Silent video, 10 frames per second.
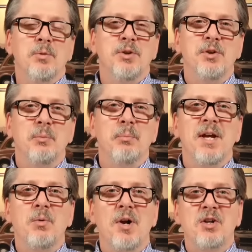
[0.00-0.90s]
You
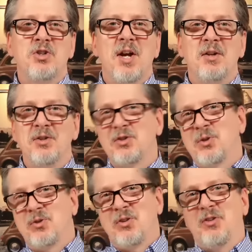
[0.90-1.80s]
may want to challenge
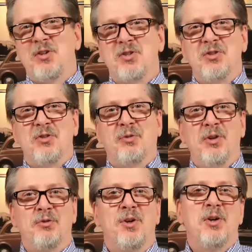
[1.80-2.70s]
those decisions.
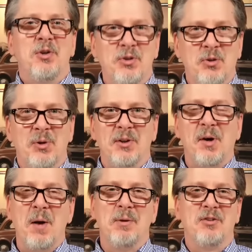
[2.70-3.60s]
Feel free to do so in the
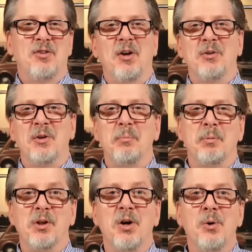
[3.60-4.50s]
comments down
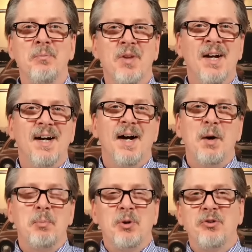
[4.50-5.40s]
below.
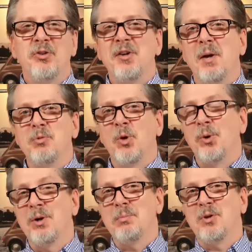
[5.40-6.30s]
Personally, I'm
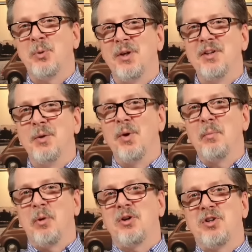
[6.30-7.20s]
torn between the
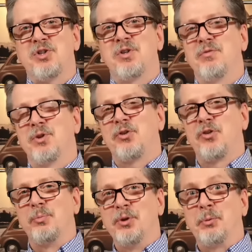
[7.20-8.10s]
one partition
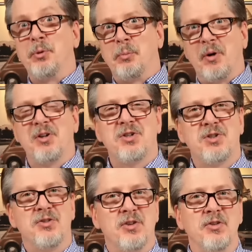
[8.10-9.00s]
versus multiple
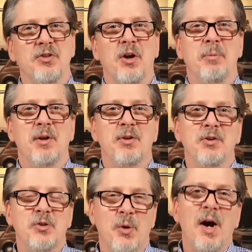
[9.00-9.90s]
partitions install
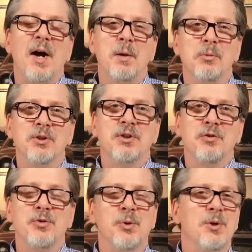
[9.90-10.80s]
method, so I am
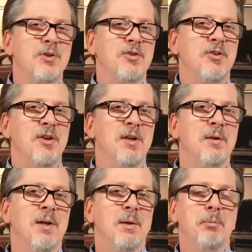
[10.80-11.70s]
looking forward to
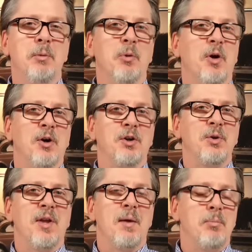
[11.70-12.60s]
seeing people
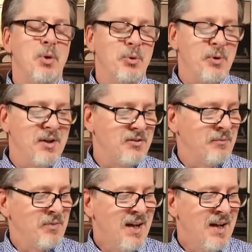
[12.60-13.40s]
argue that both ways.